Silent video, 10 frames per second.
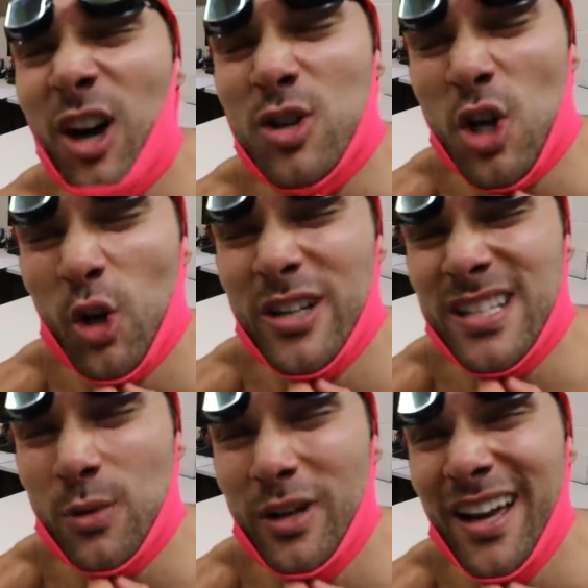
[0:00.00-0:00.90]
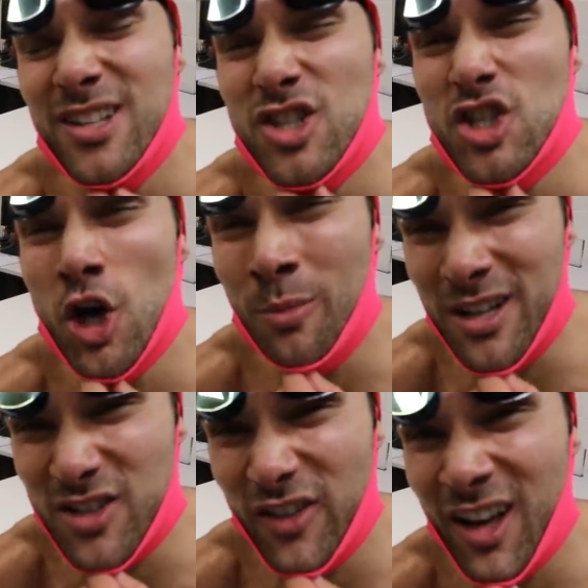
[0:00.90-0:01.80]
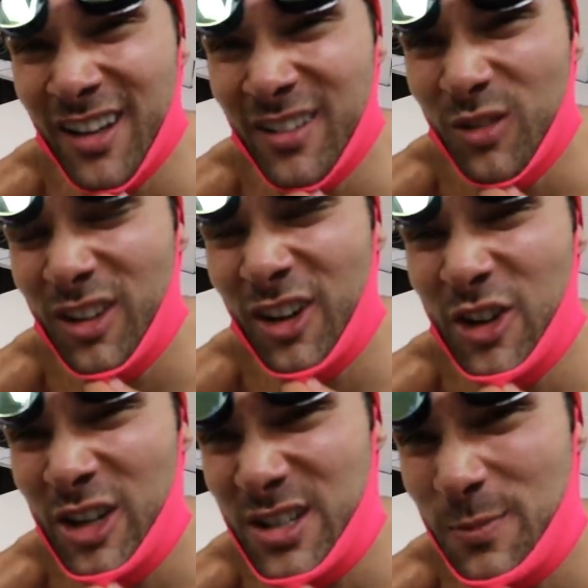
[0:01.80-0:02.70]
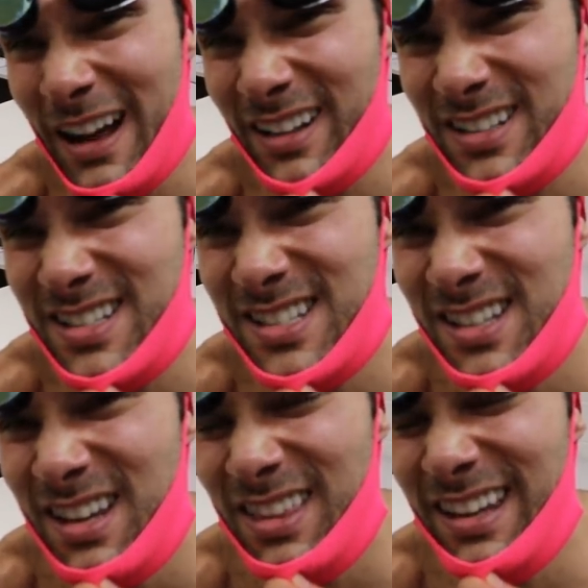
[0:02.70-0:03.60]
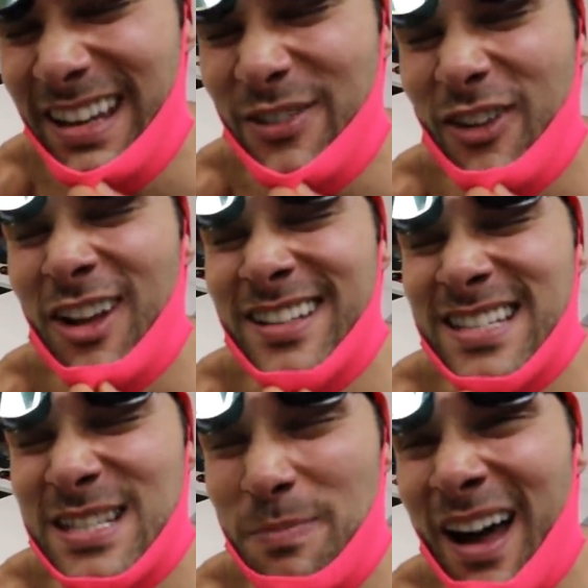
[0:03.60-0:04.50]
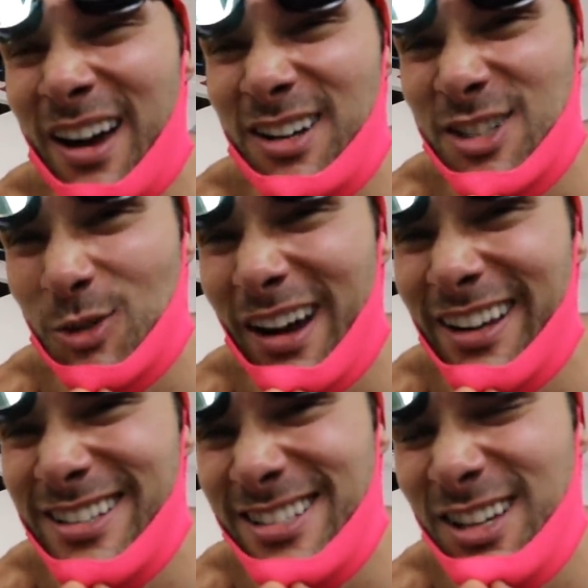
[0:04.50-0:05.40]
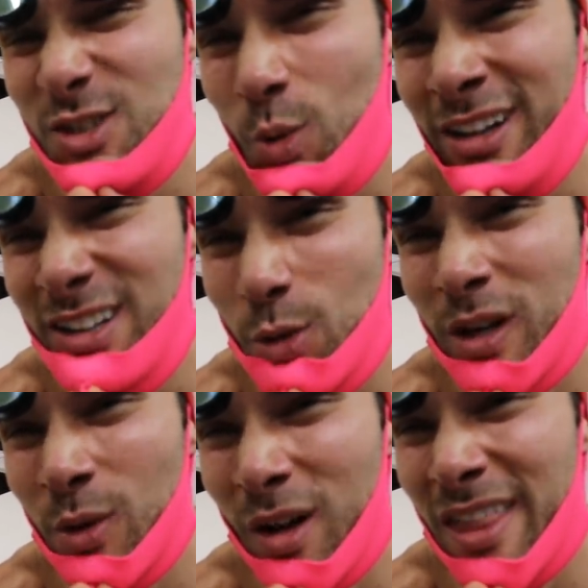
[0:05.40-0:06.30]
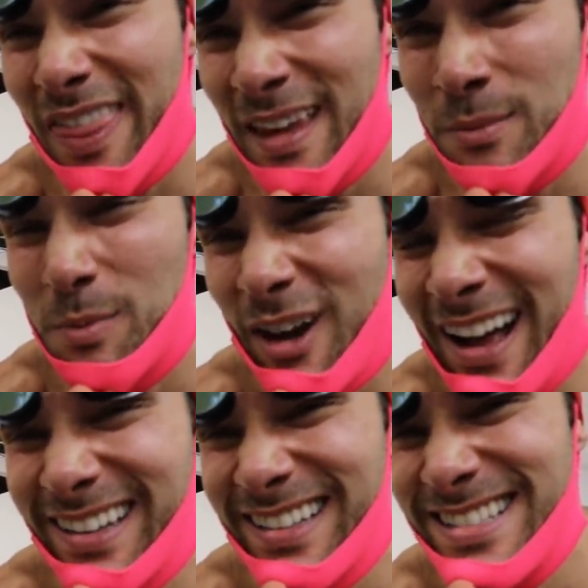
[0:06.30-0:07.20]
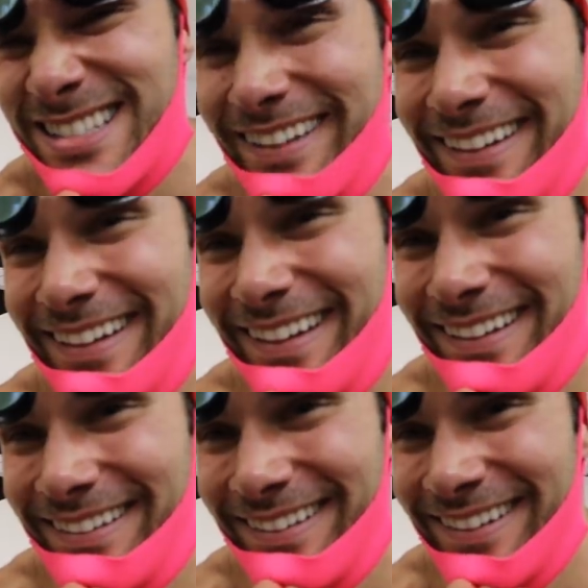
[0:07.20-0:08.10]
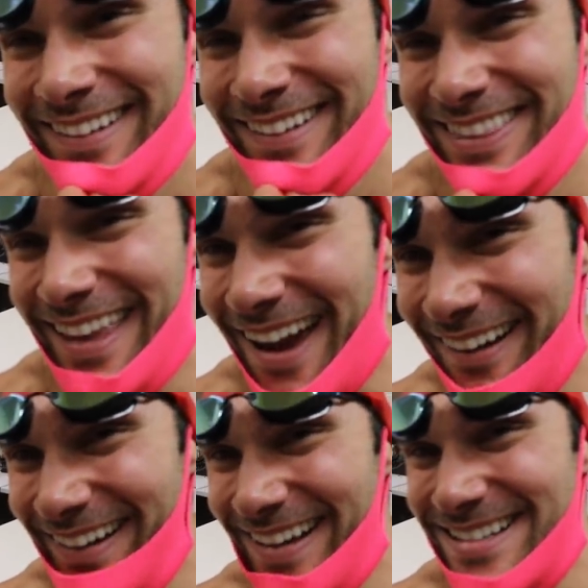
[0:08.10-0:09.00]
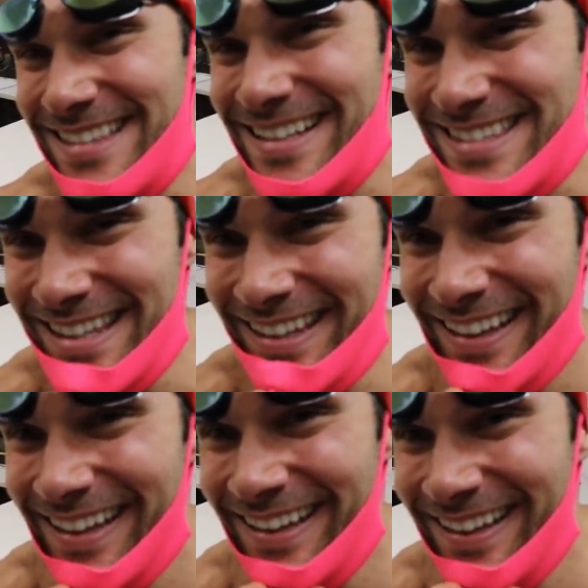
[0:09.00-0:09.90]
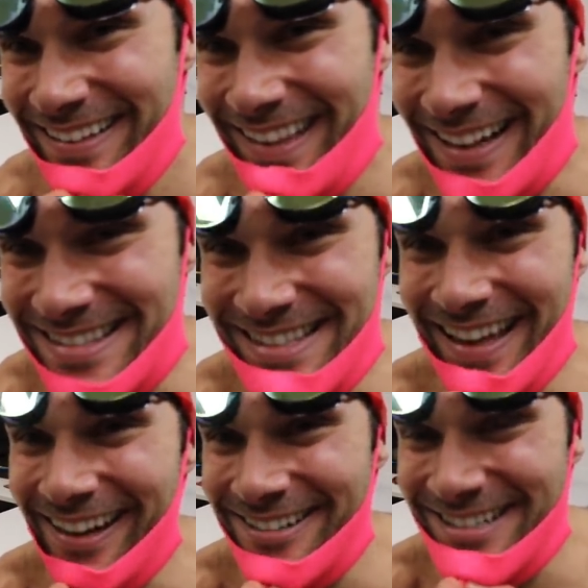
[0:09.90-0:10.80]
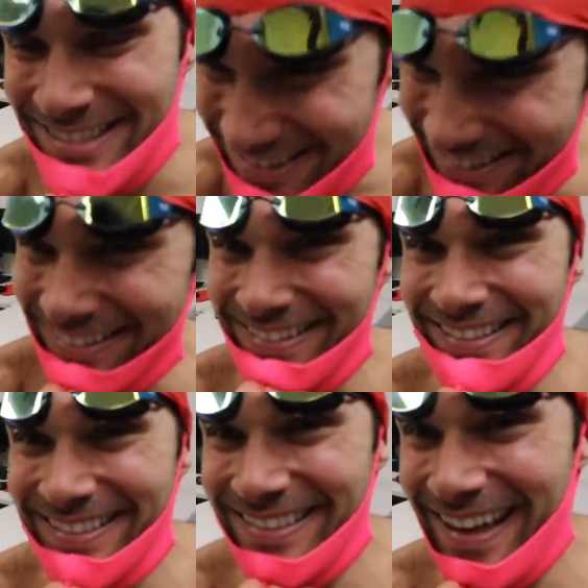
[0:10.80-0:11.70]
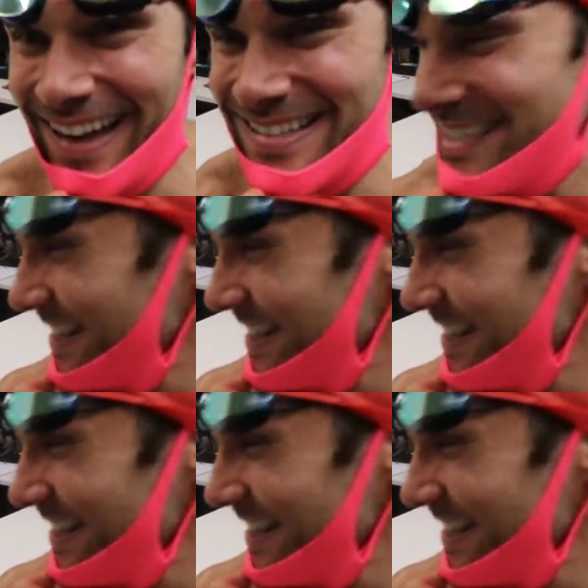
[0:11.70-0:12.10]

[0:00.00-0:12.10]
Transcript: Coach Corey said we had so much fun with our New Year's practice that he felt inspired to write us a 2021 themed practice. Happy New Year! There it is. That's Let's the get nuts. That's the energy. Let's get nuts. That's